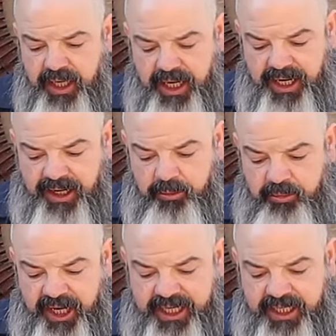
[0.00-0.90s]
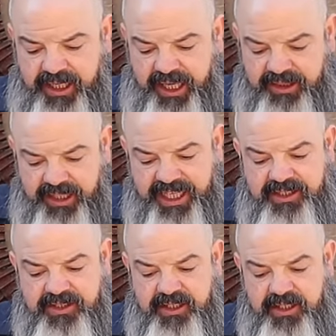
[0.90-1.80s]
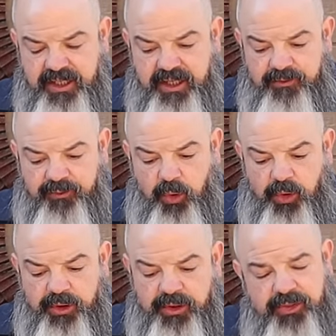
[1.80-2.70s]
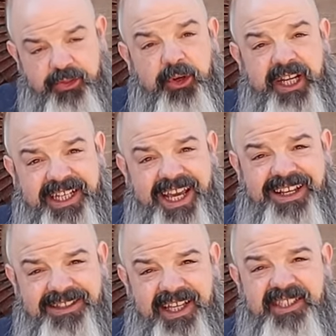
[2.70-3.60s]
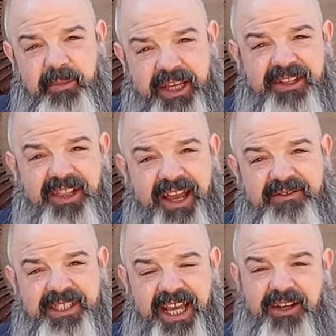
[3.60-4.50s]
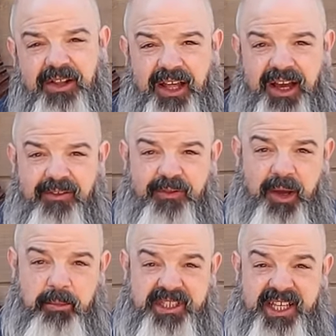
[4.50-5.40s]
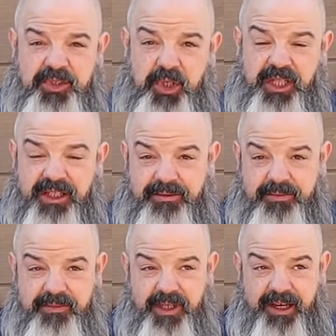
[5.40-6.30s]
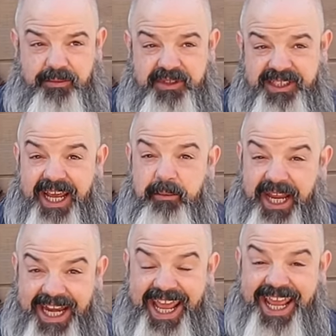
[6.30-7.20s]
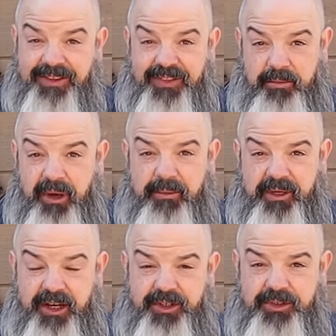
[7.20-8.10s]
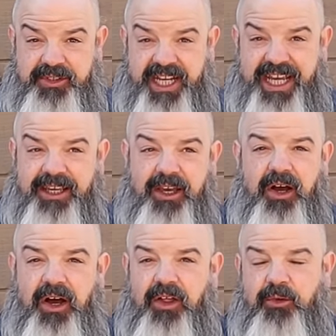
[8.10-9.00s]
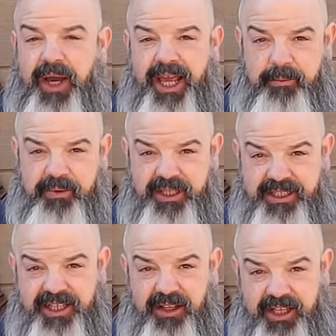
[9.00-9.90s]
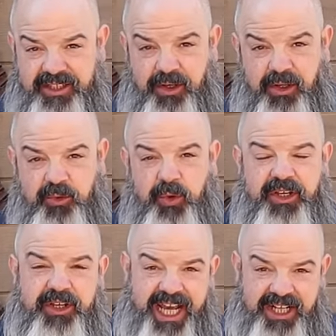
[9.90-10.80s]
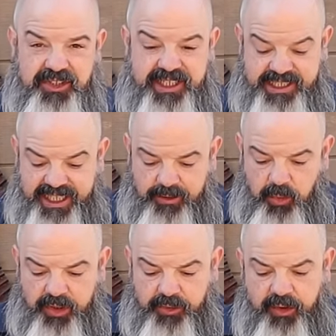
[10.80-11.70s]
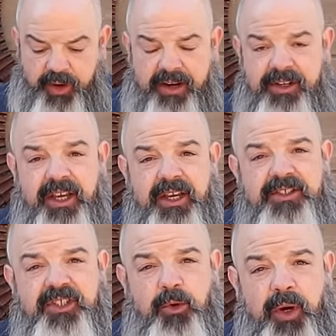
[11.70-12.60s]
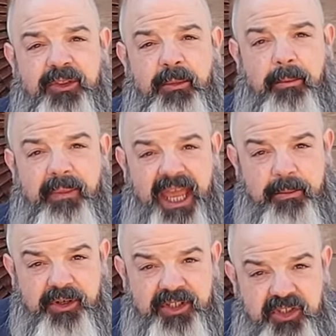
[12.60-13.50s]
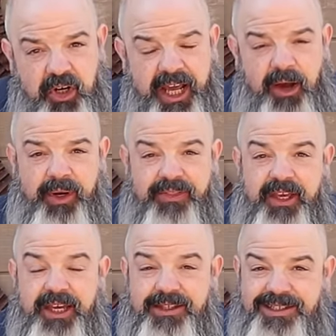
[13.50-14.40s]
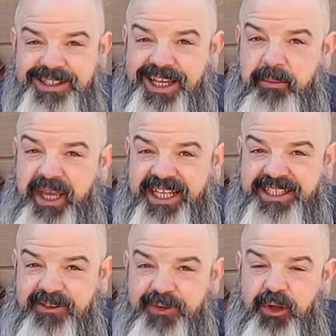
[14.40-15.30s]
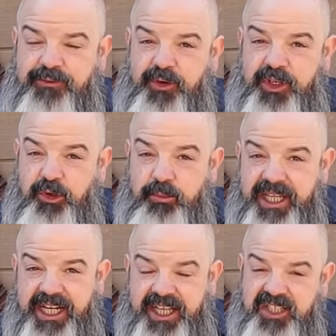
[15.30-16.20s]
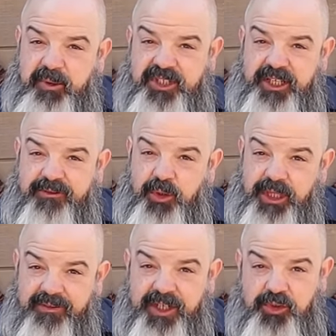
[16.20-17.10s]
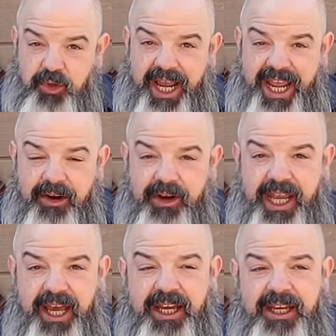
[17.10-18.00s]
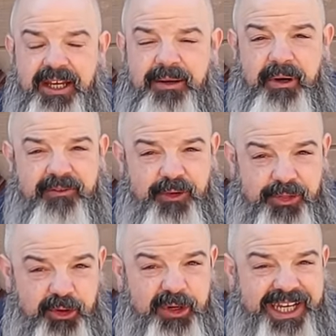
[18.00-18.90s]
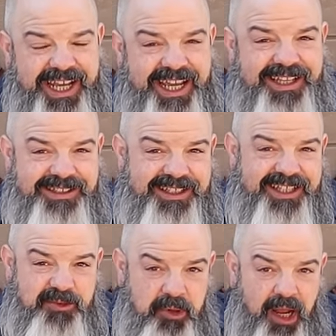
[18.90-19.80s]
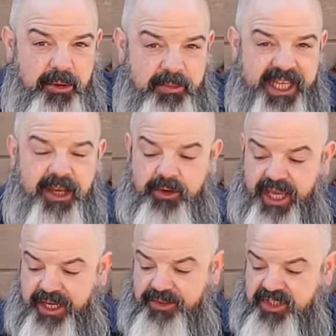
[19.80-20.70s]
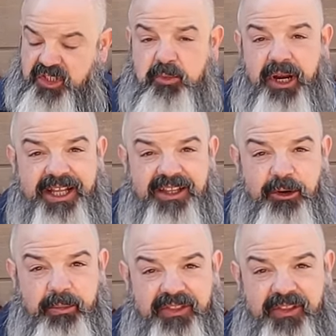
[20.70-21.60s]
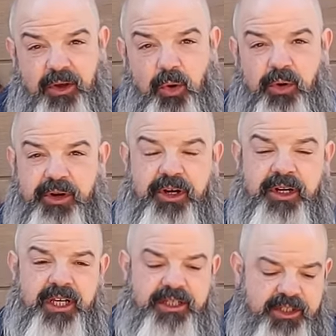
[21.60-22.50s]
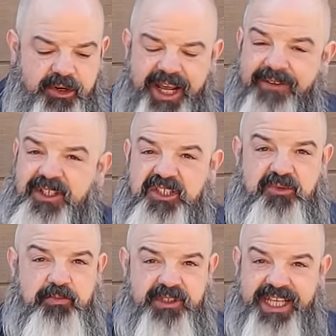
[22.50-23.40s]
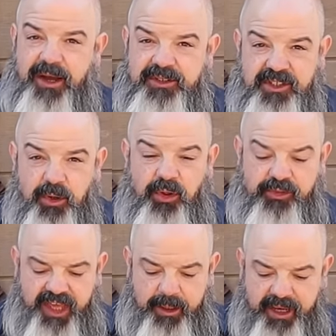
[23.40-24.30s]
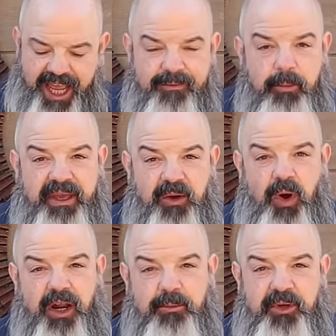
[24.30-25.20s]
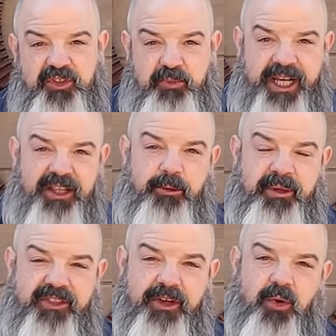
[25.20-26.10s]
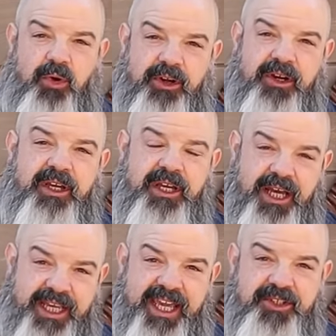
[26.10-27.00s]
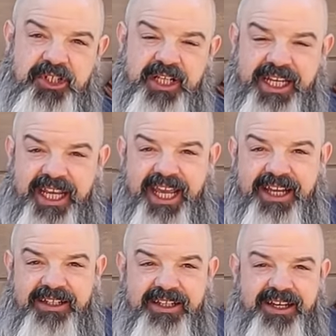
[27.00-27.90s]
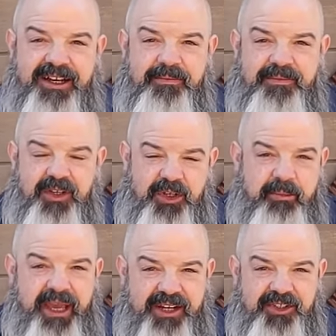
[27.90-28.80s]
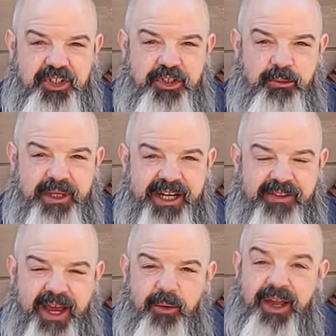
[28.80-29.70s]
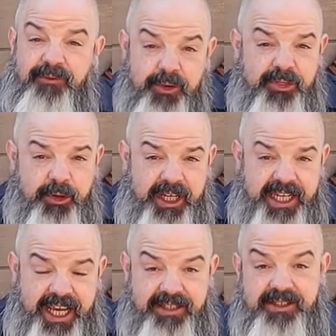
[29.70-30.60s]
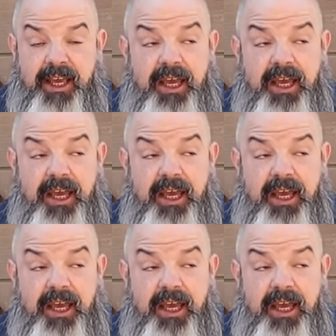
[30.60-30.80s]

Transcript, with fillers: Uh, but at least for 30 days, that's about the life cycle of a potential um, snake mite egg that might be on your snake, all the way up until adult where you could actually see them wandering around. So you want them on paper to start out with. This is gonna make it difficult for humidity, especially if you live in a dry area. But for 30 days, it's probably okay. Just spray a little bit in the corner. You don't have to douse the whole thing, but have a big water bowl, spray a little bit in the corner occasionally, and um, you can manage your humidity that way for 30 days.